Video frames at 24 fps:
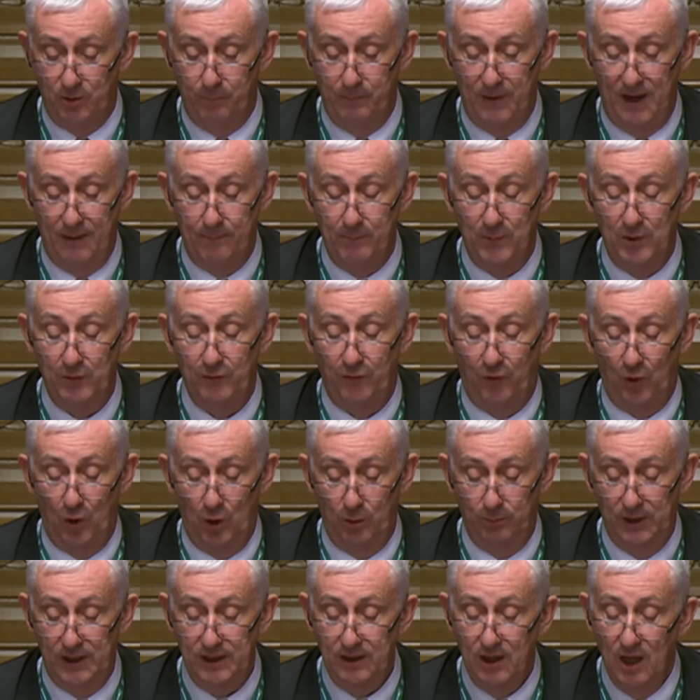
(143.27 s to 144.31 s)
amendment
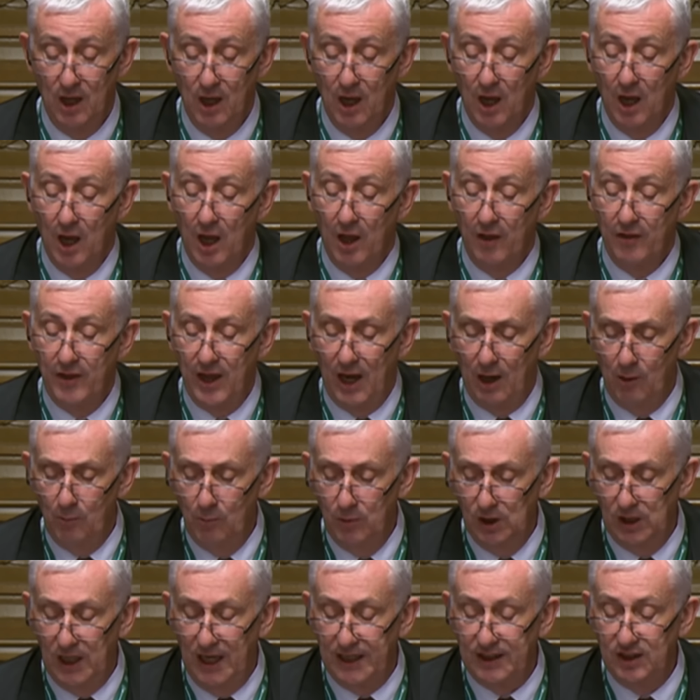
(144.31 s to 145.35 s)
formally. That
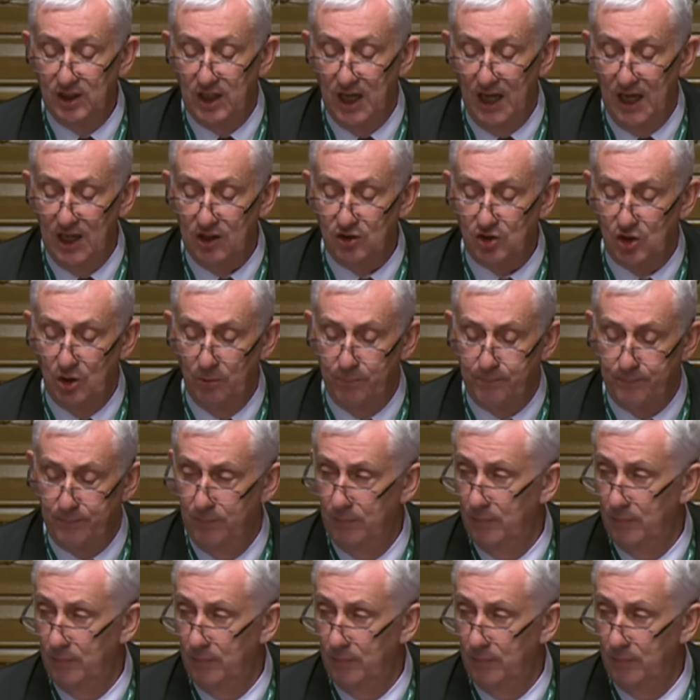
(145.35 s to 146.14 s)
will engage the...